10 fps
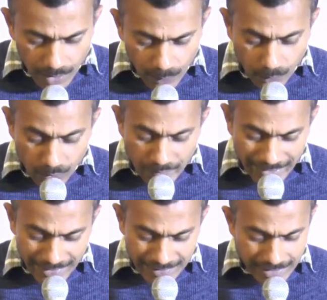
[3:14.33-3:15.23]
What we
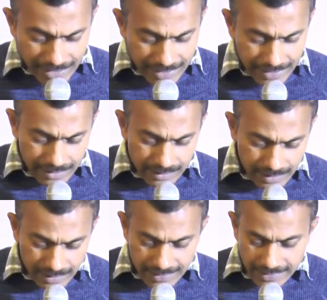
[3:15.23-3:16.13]
can
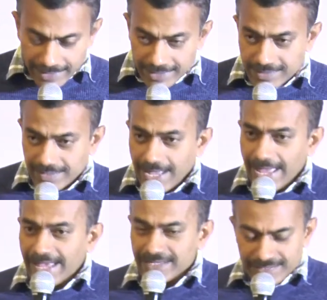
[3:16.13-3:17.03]
see is,
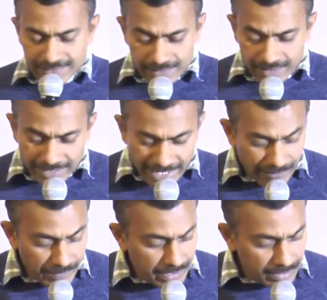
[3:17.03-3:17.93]
as they
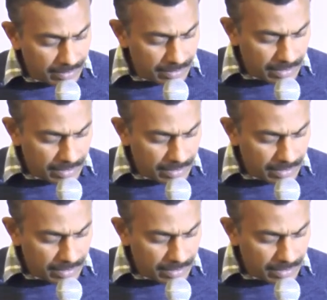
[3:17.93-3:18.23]
were